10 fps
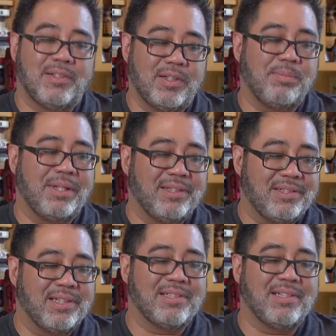should be
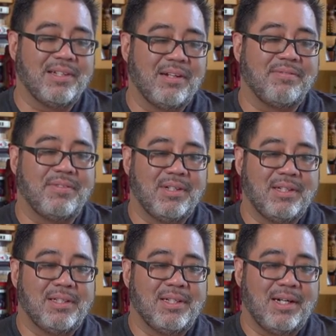just enough
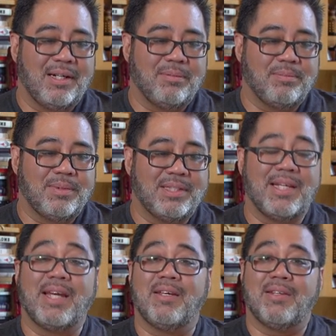to take you